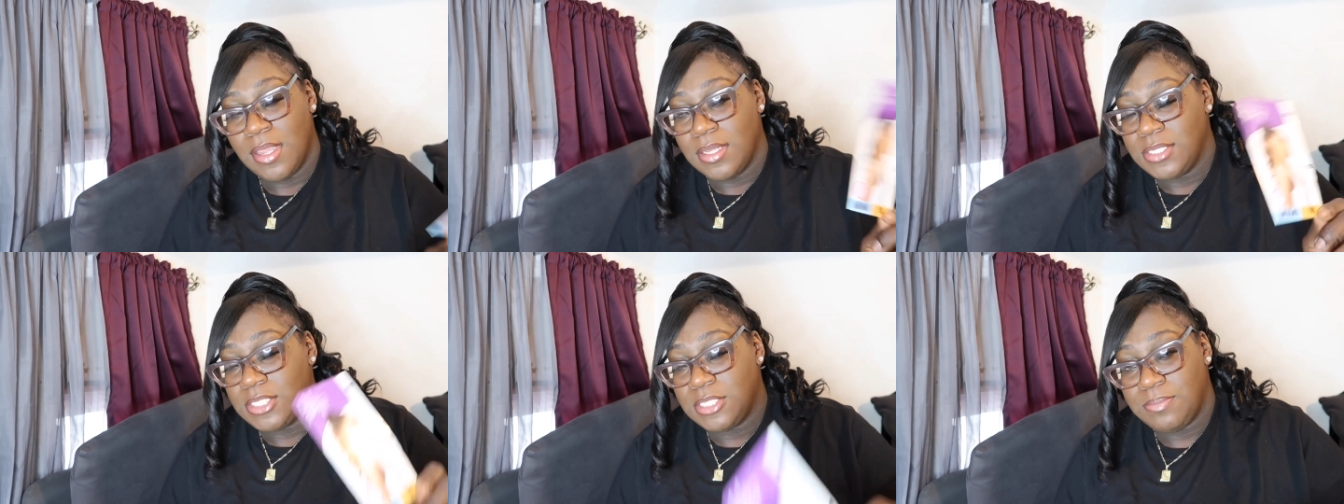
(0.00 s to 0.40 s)

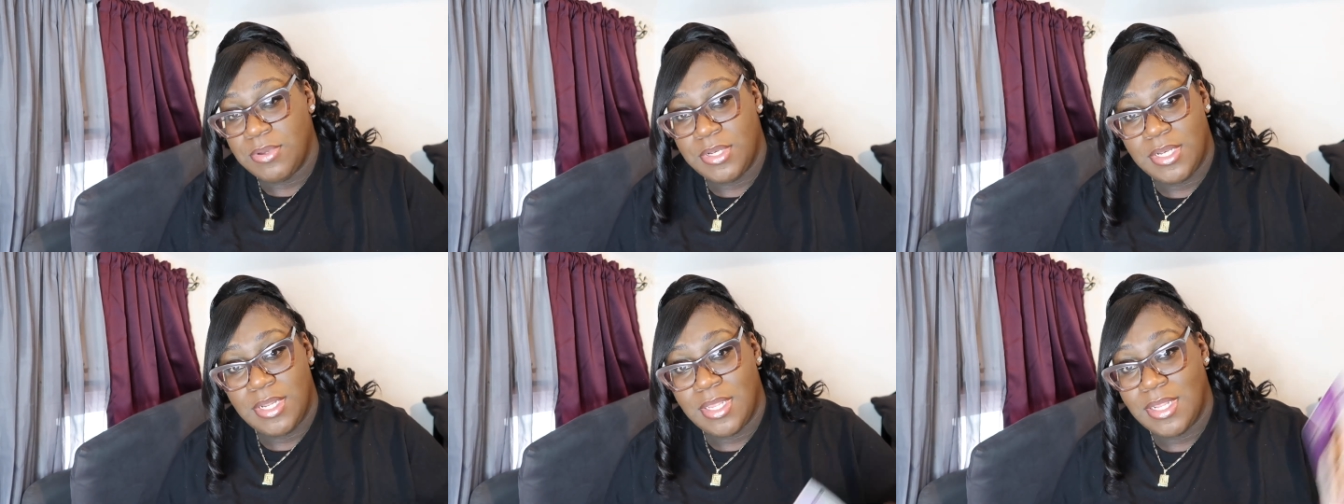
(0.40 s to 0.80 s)
Just put
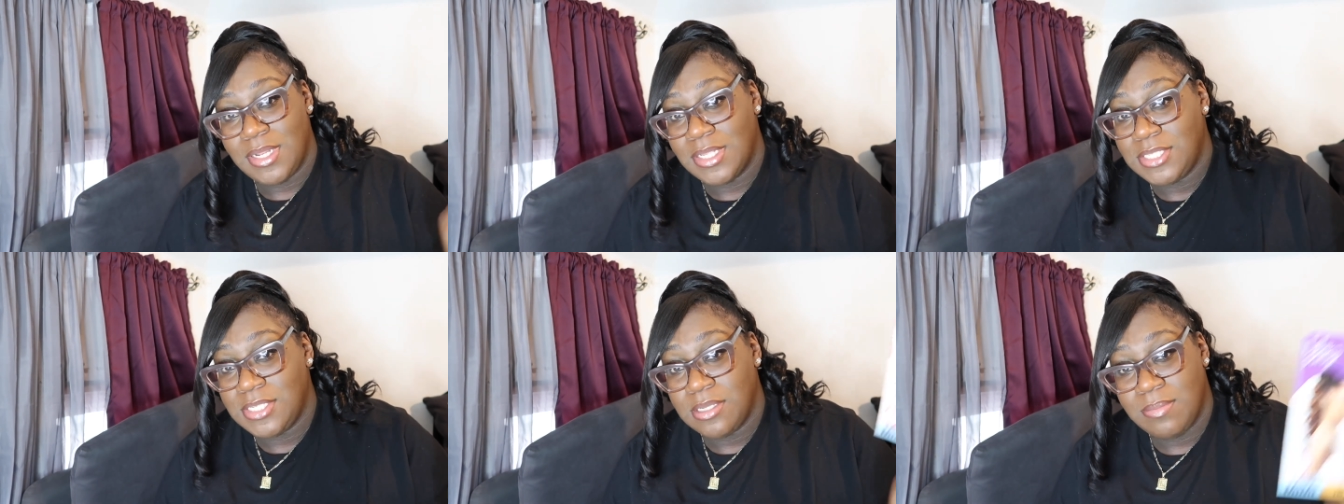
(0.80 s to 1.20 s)
it in.
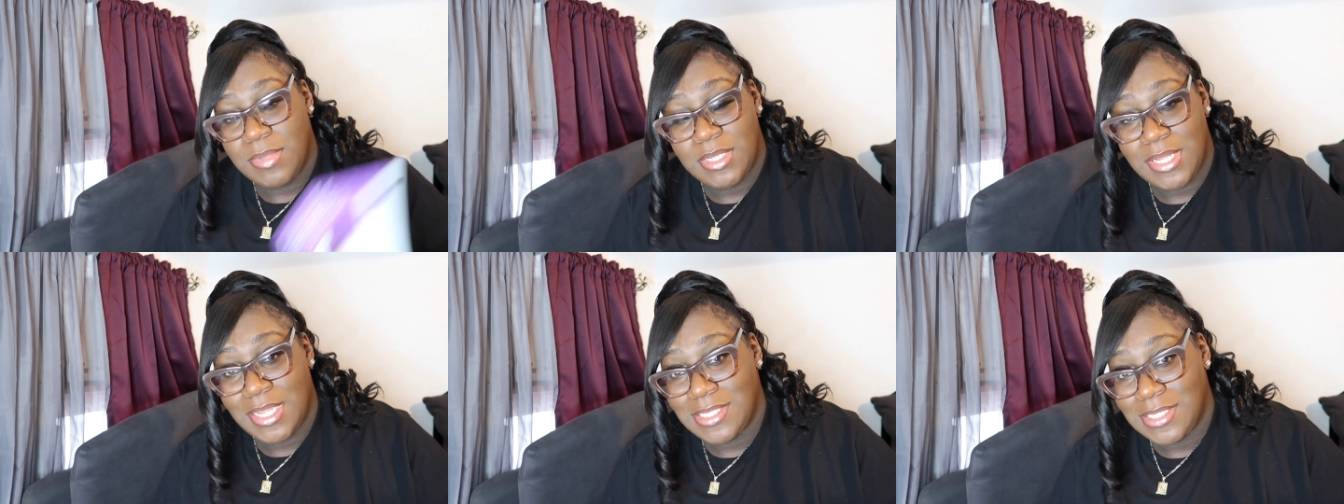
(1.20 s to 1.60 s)
It took me
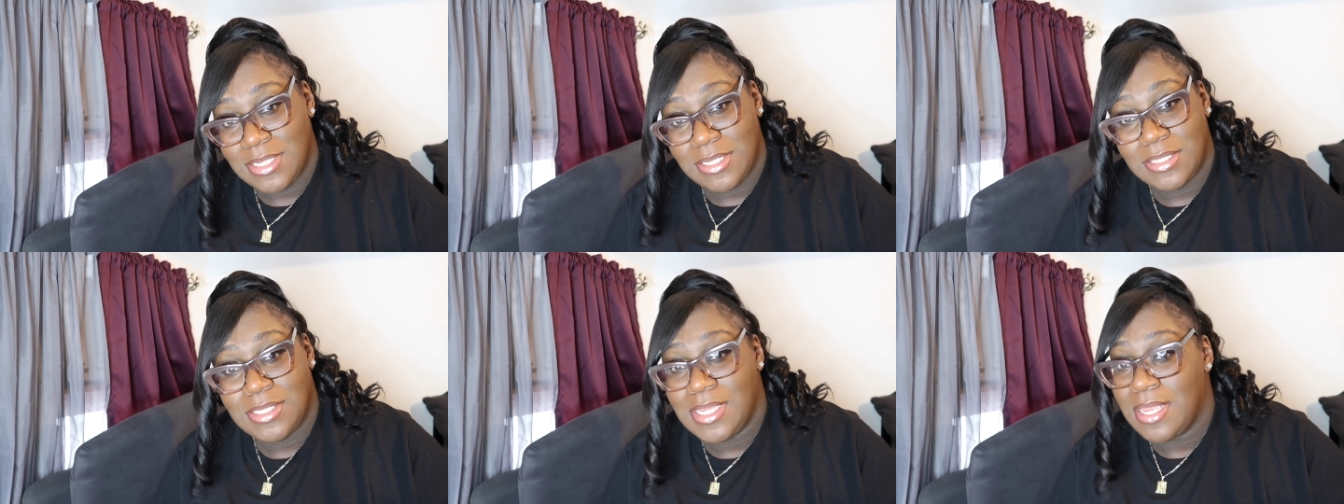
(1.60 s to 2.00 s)
less
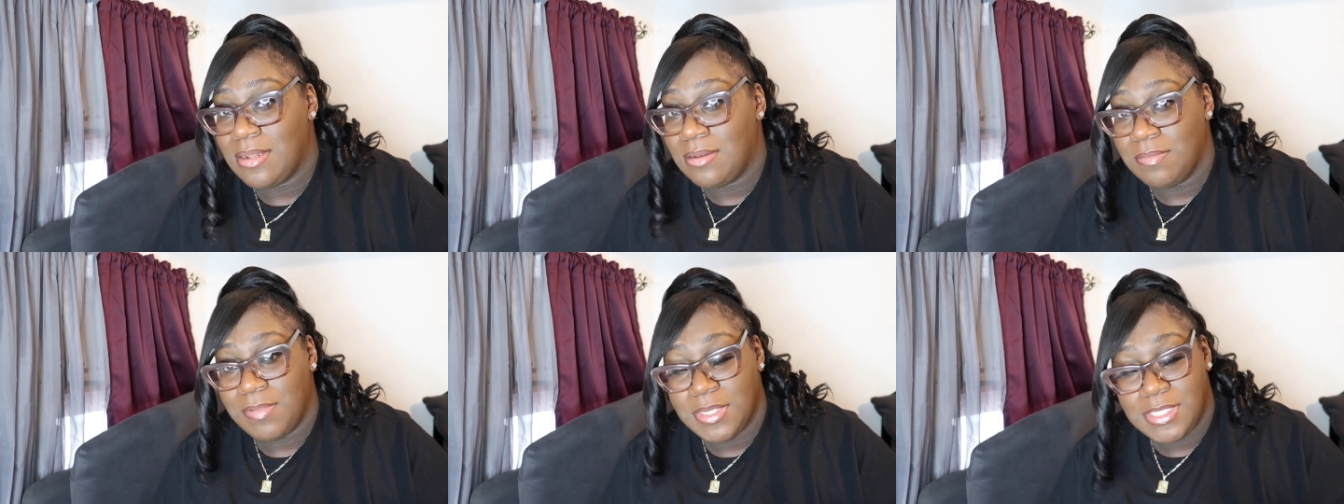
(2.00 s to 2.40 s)
than
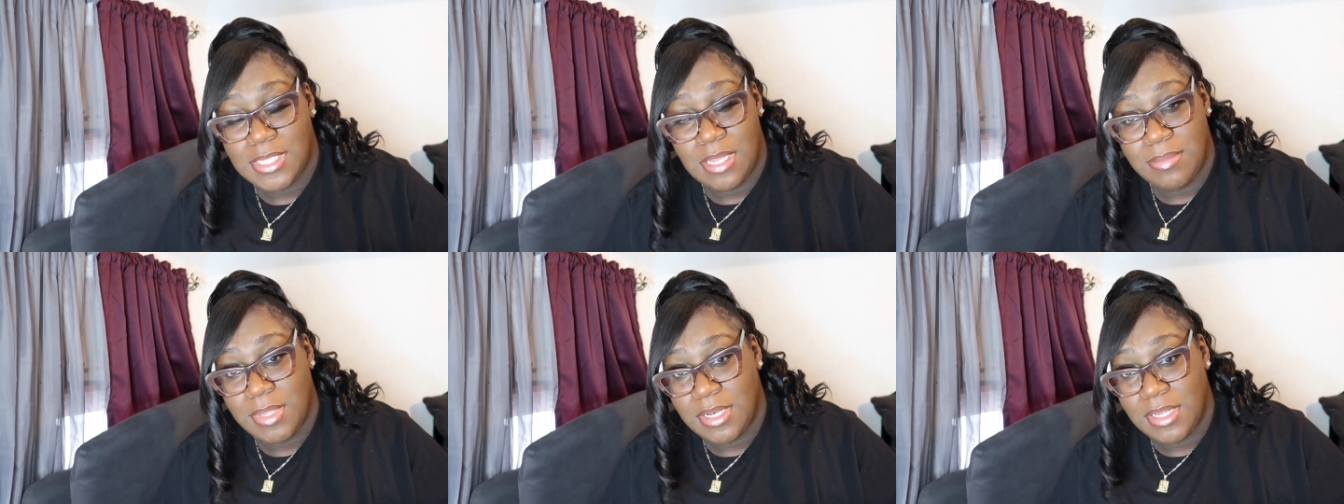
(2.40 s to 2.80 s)

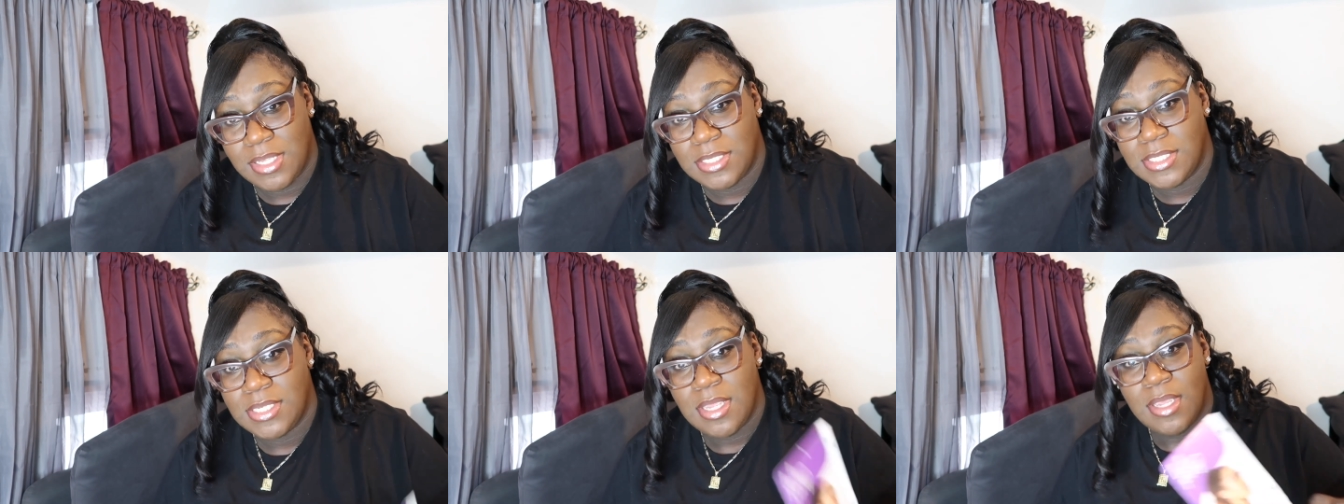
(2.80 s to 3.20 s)
10-15
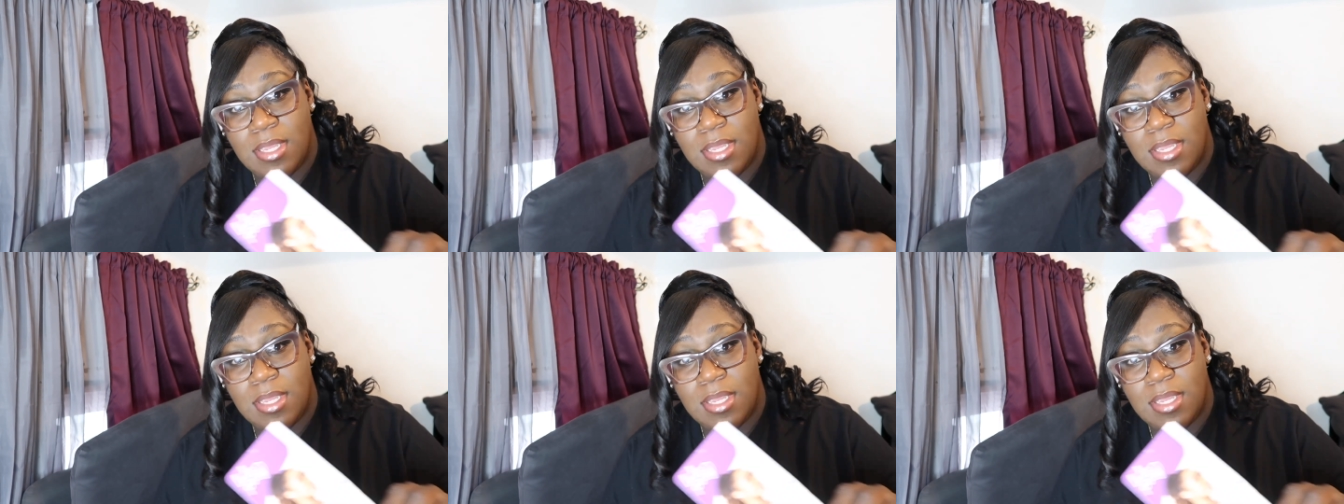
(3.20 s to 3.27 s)
minutes.